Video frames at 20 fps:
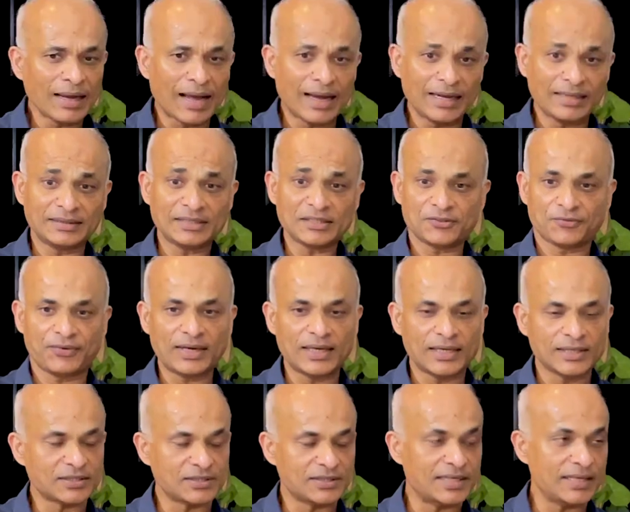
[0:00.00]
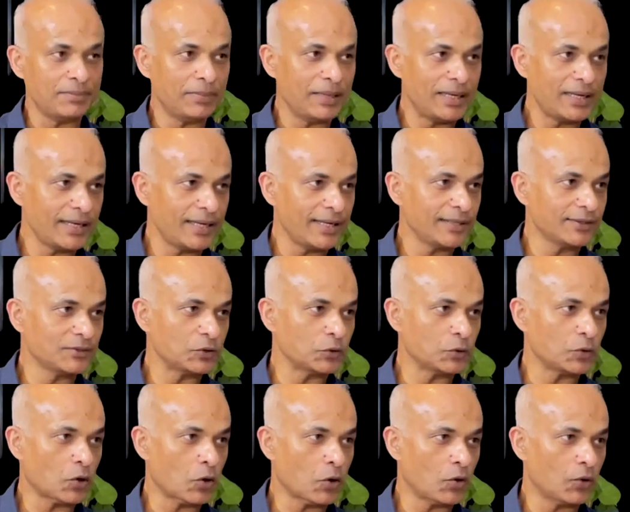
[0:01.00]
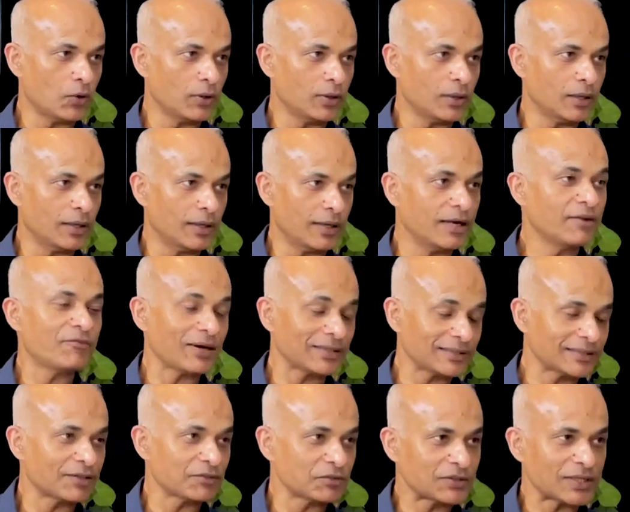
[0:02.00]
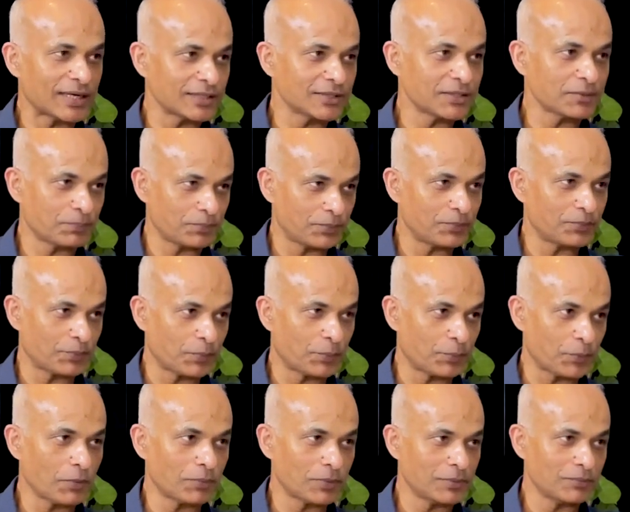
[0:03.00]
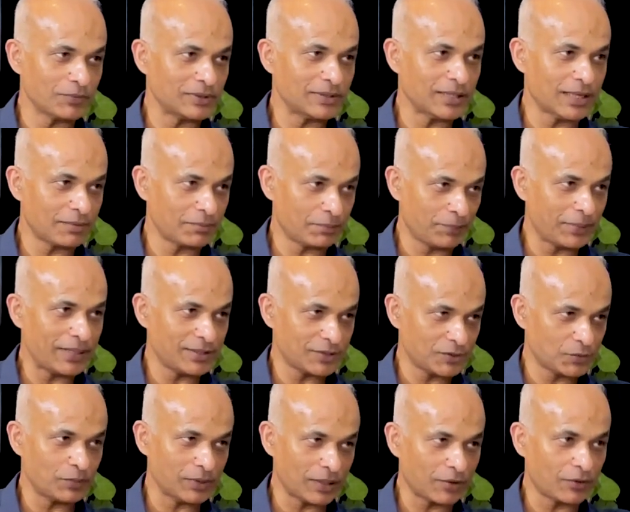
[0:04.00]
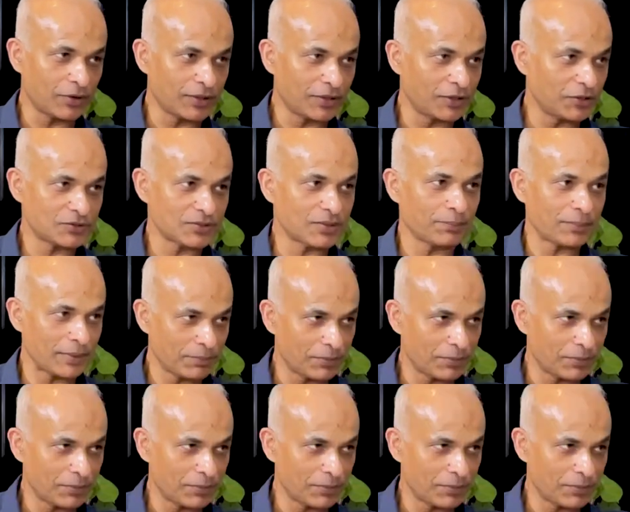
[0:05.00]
I just feel it's demeaning to call, in fact, that was another problem with that piece, according to some